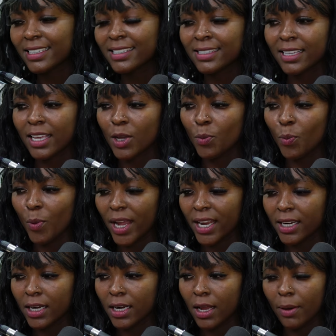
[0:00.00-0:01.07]
Let's say
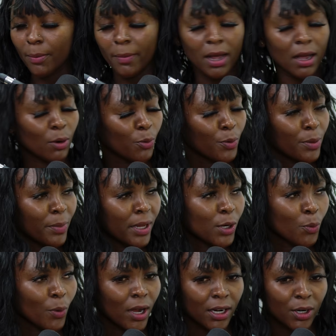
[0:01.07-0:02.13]
when
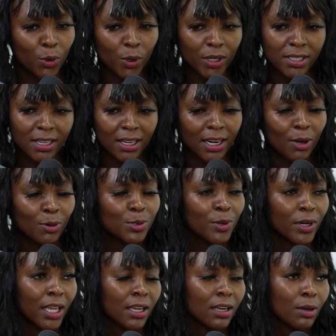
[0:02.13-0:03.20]
women were not allowed to
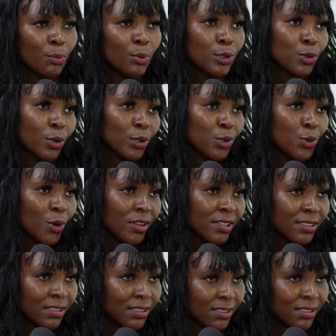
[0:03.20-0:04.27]
like put on
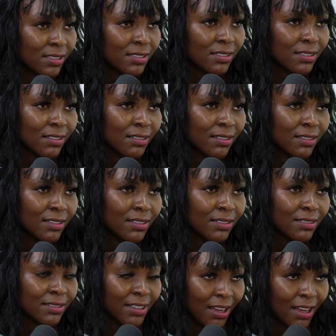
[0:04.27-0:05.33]
trousers.
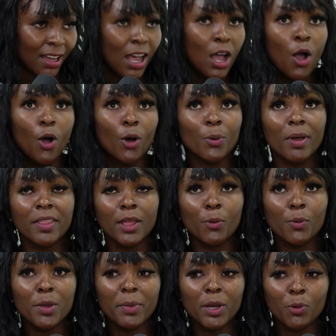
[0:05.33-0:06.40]
Yeah, or rather
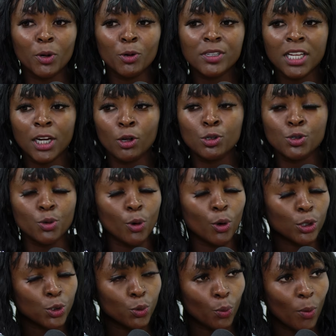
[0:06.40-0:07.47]
women were not allowed to go
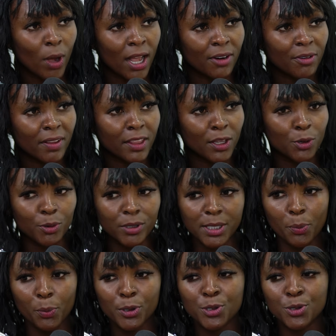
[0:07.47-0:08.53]
to work. Rather, you were
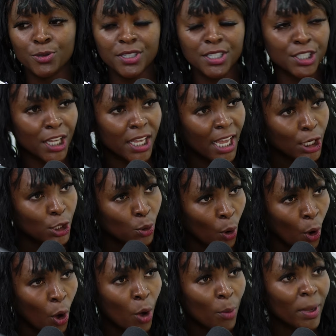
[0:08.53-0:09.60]
supposed to stay at
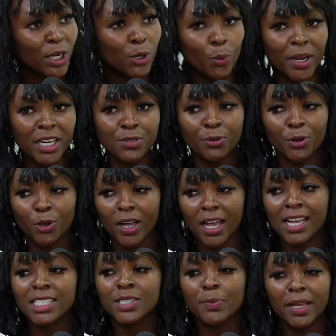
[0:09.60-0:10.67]
home and wait for your
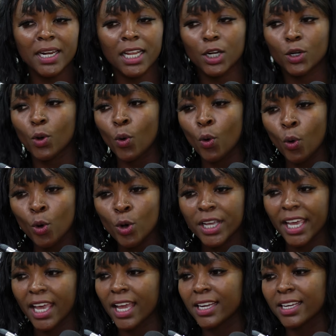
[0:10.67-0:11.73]
husband and cook
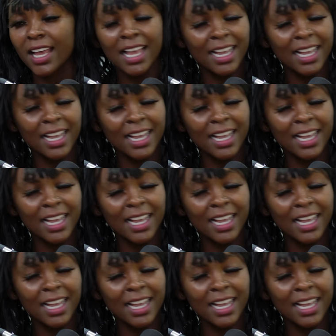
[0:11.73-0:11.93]
and